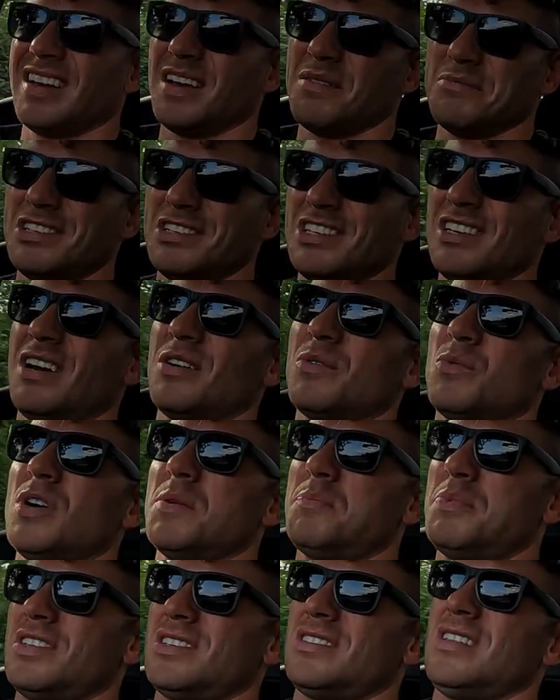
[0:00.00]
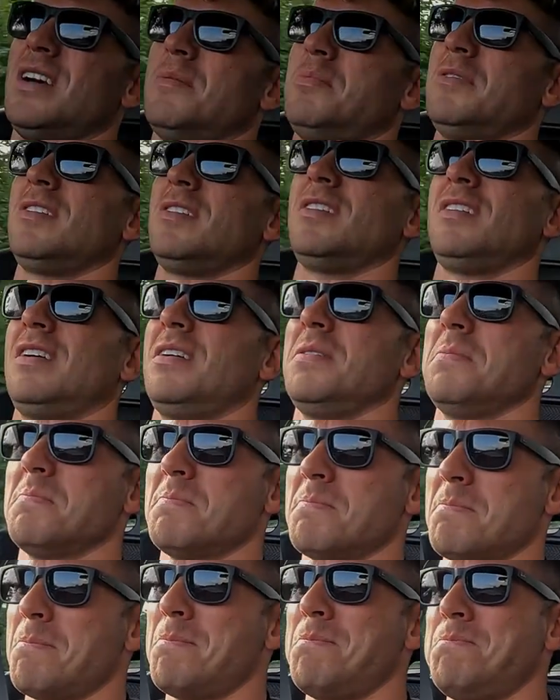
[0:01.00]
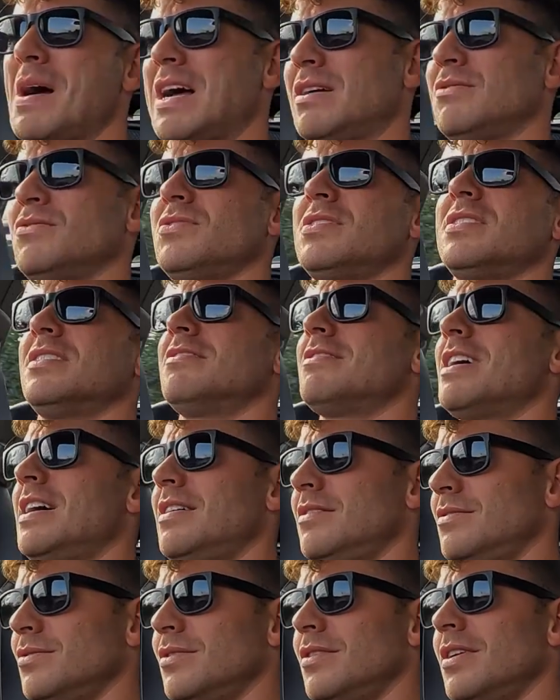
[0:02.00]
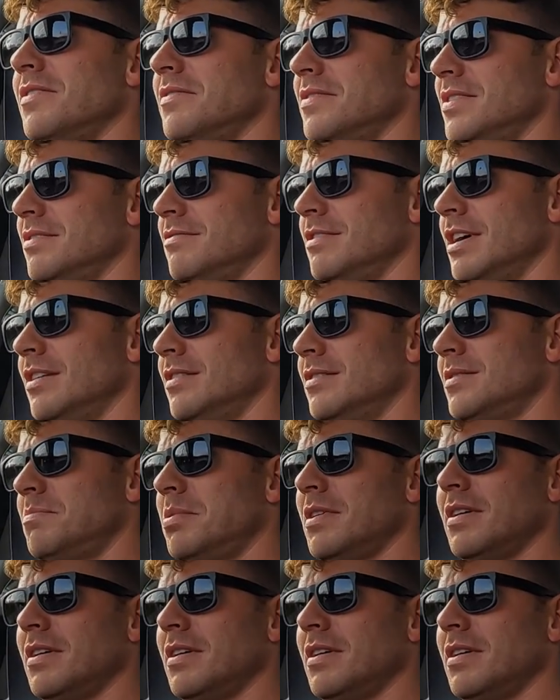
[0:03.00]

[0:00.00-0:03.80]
I'm a young whippersnapper and I like bouncing around all over the road.